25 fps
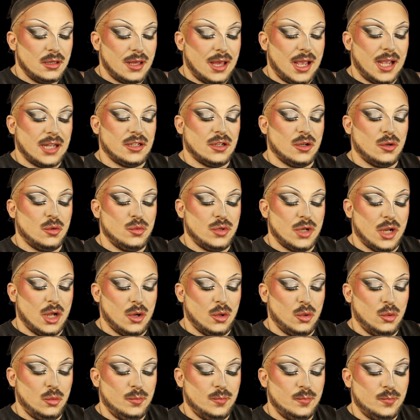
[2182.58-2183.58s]
I don't
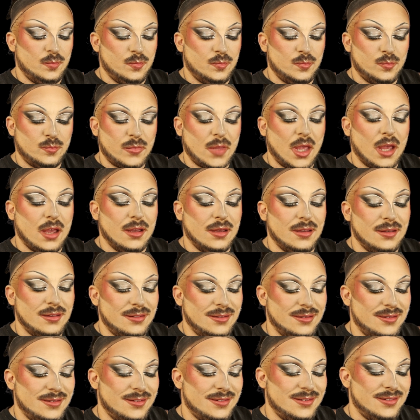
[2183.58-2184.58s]
know.
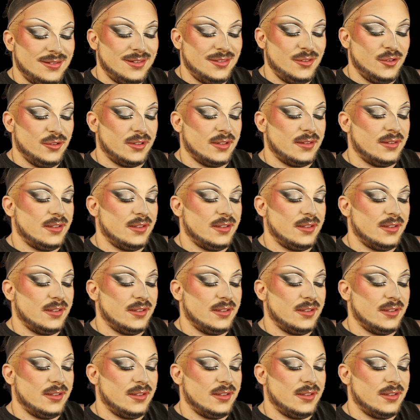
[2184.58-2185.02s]
There's a